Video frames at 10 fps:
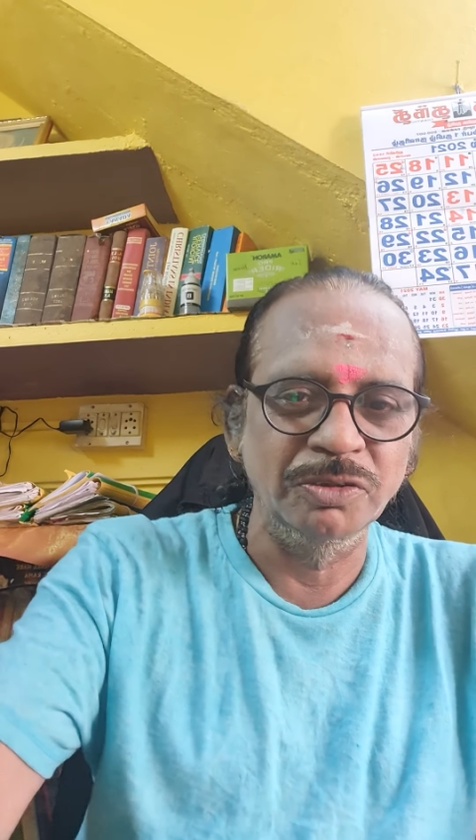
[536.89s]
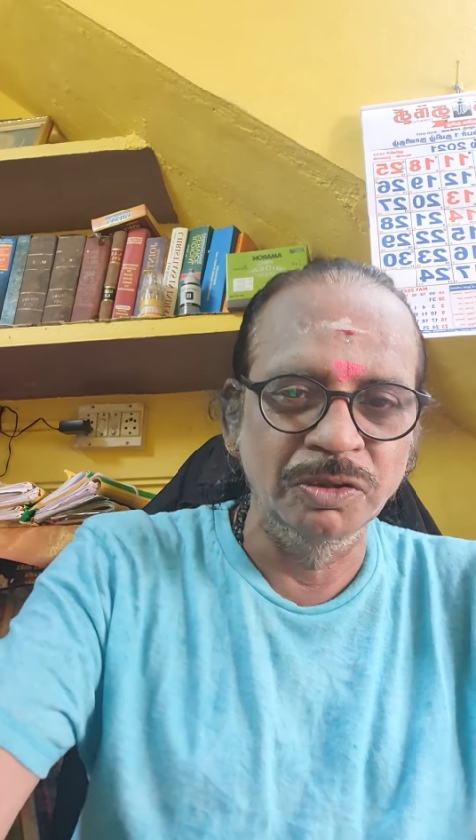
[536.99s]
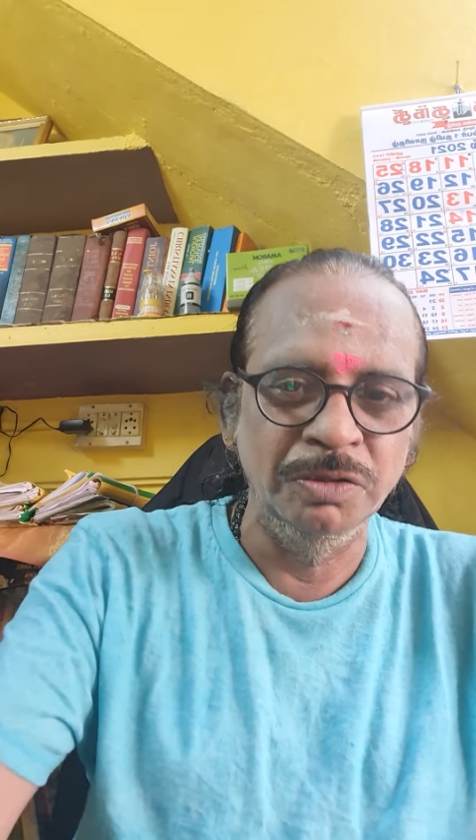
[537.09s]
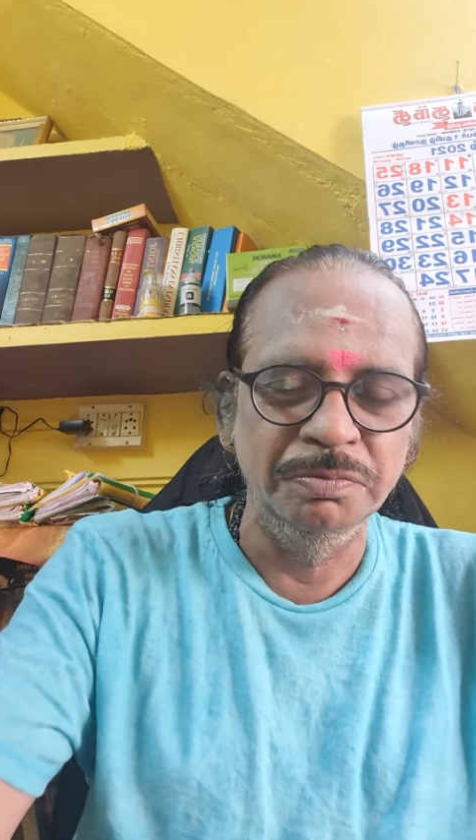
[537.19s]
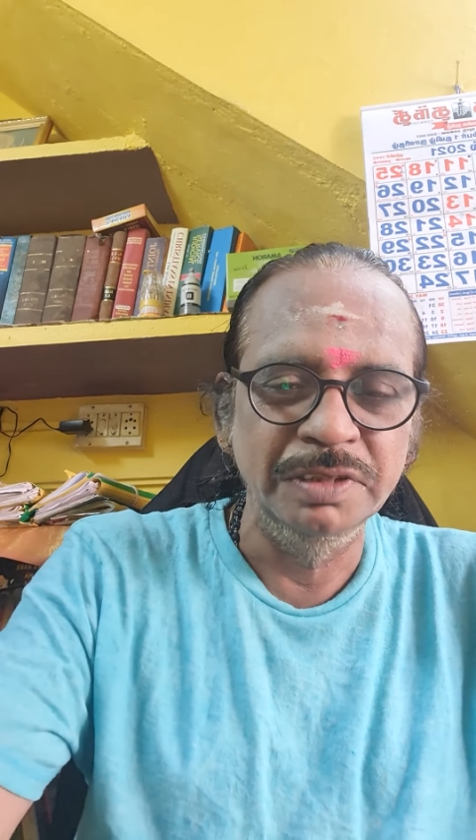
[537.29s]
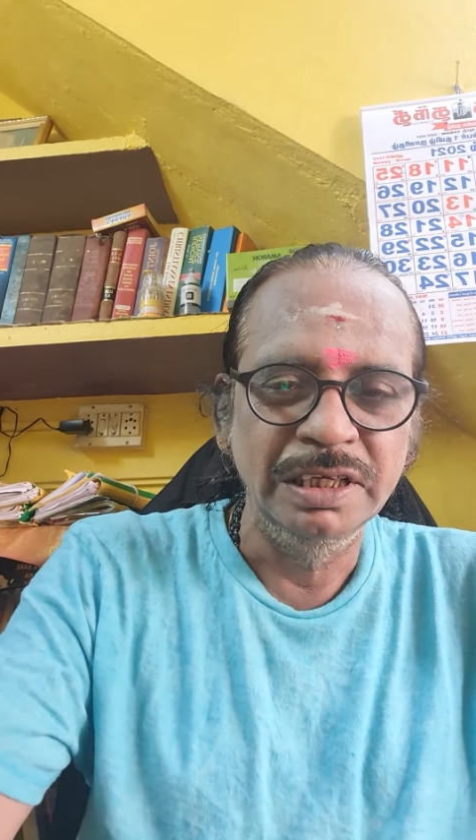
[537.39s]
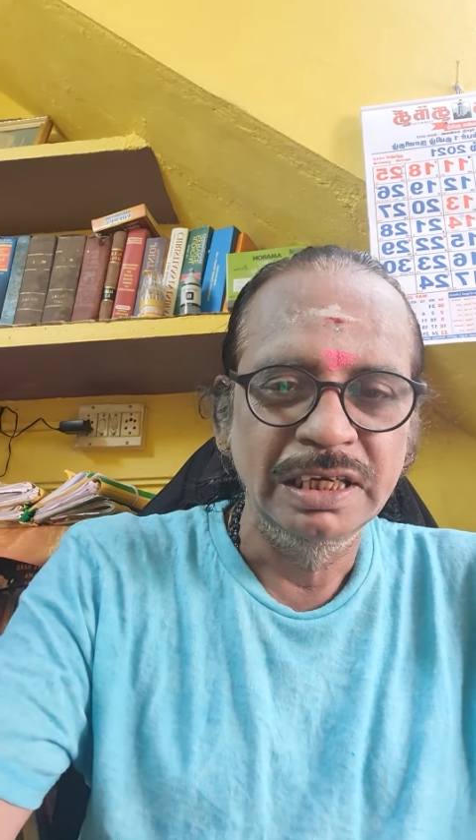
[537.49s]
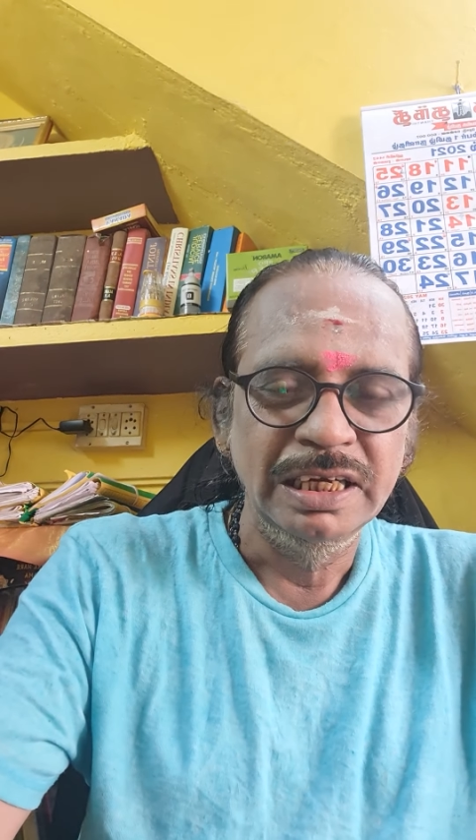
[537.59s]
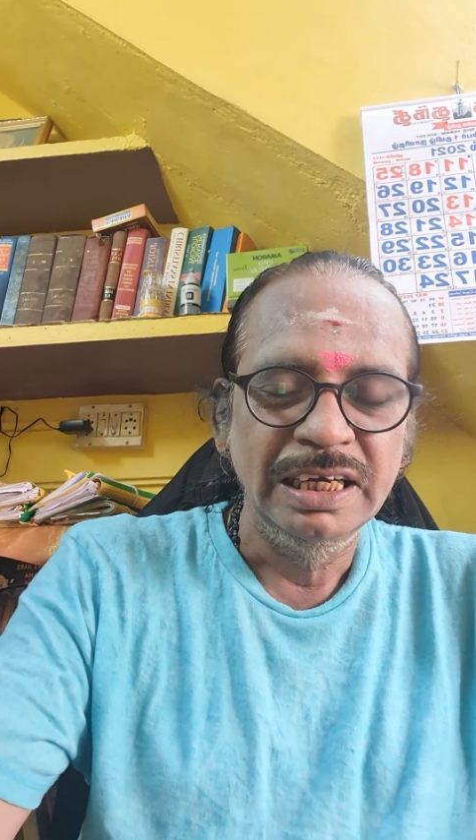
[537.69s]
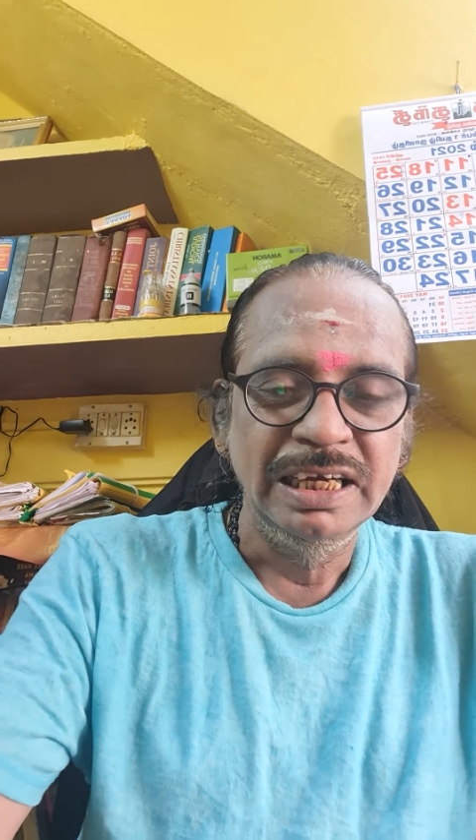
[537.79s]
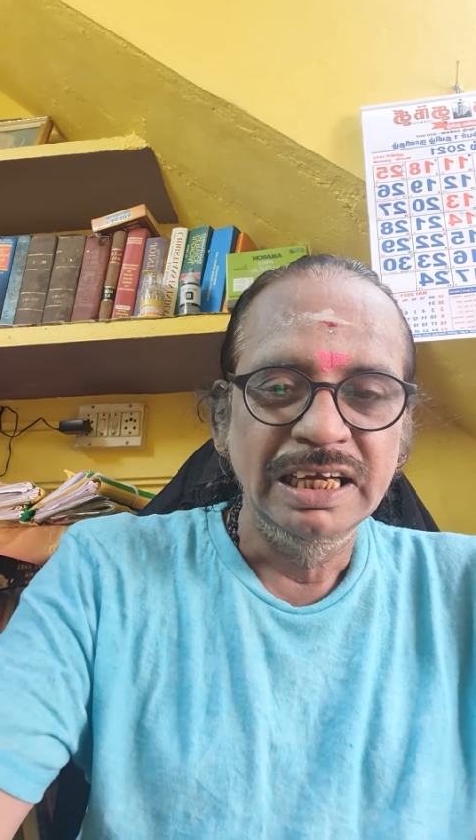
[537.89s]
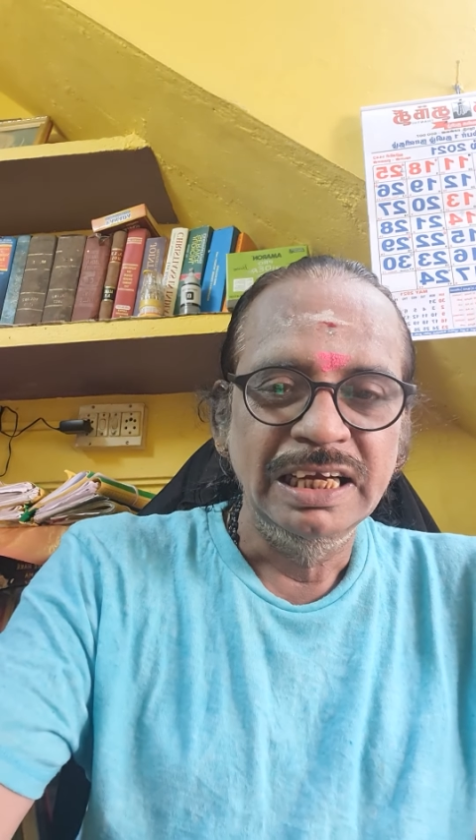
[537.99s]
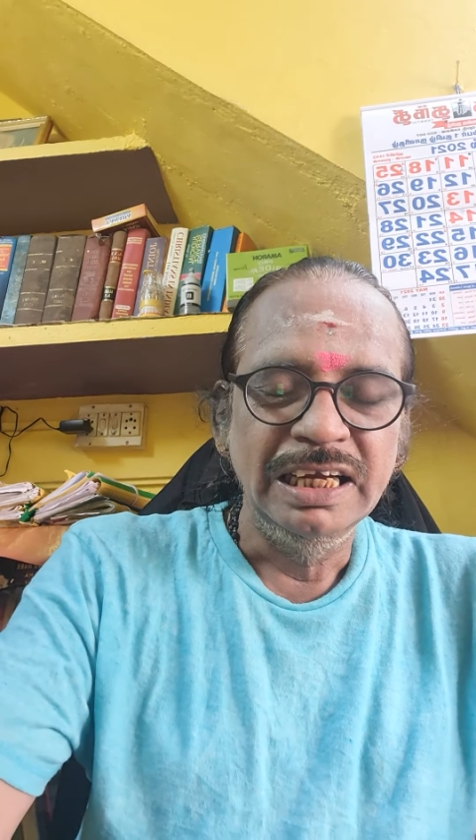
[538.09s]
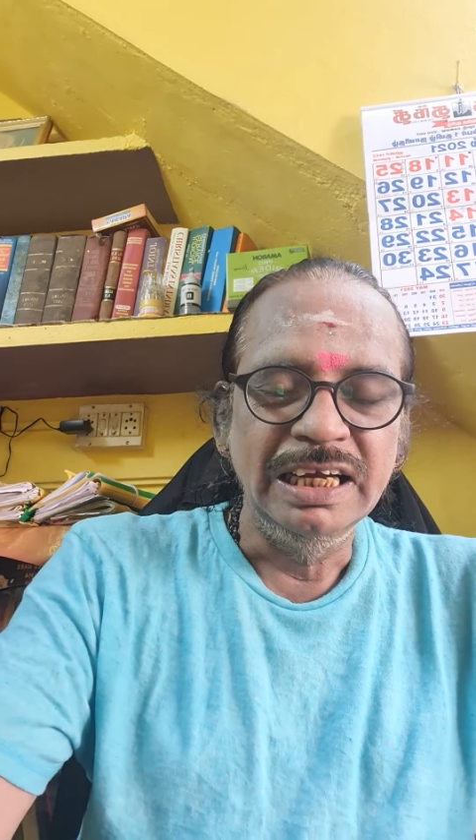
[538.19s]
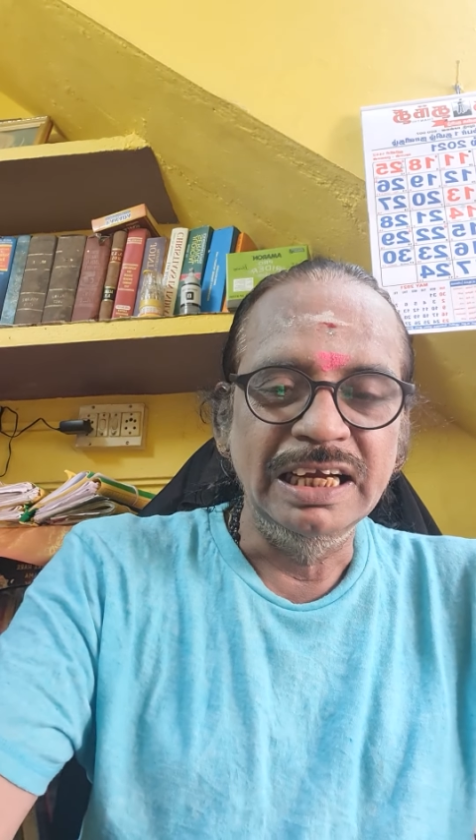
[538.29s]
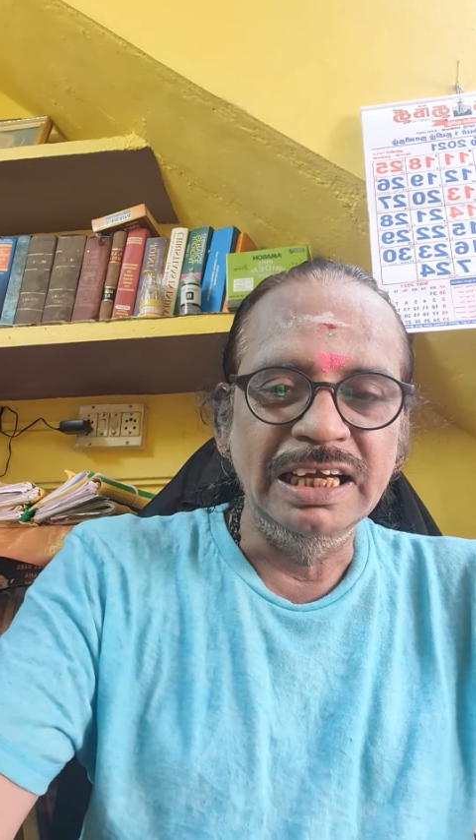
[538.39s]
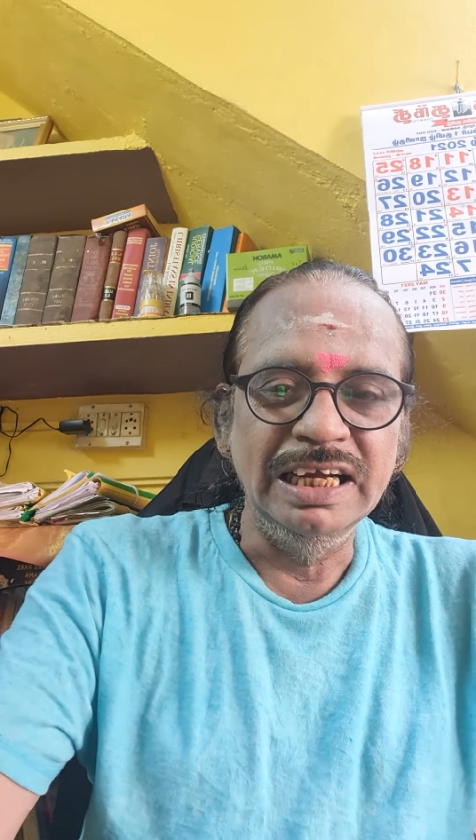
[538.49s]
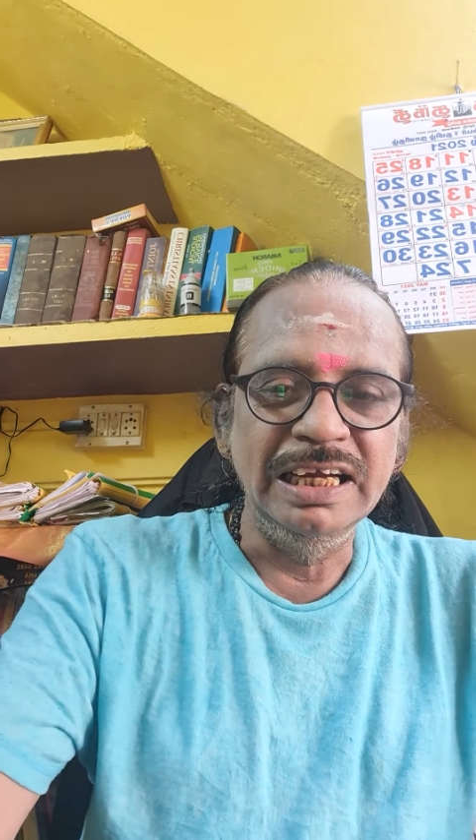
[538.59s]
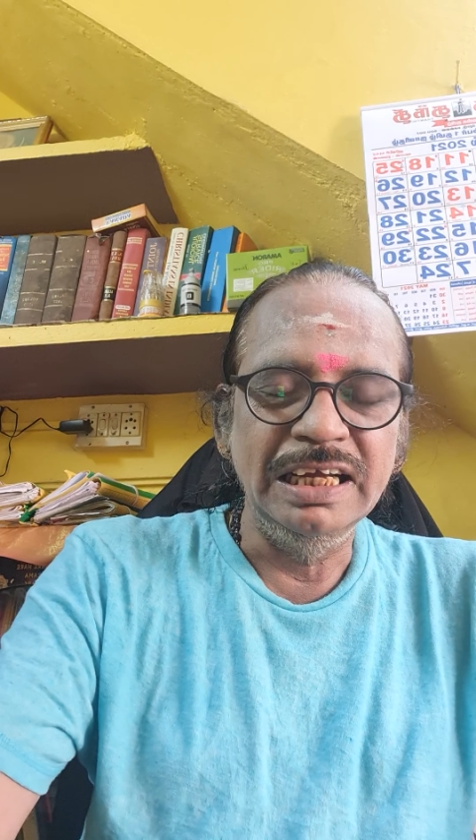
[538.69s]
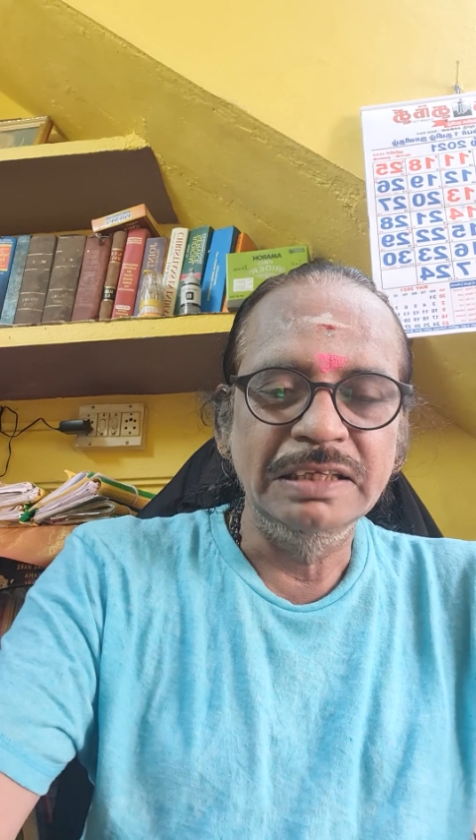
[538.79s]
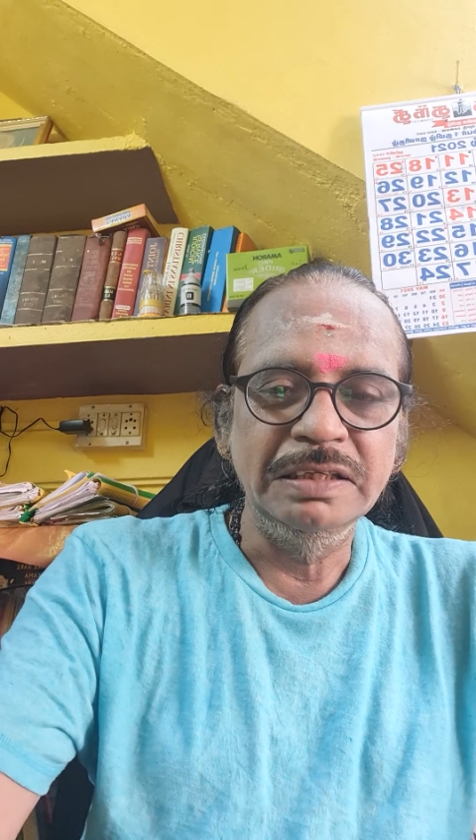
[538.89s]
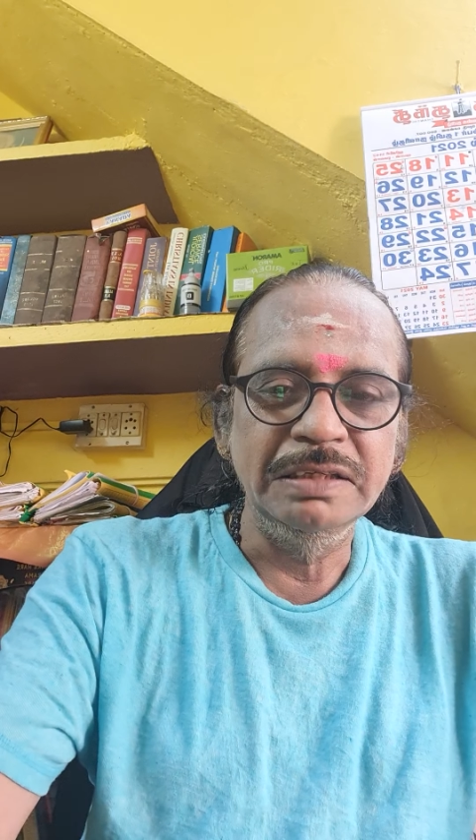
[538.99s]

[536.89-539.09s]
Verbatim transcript: home. Uh,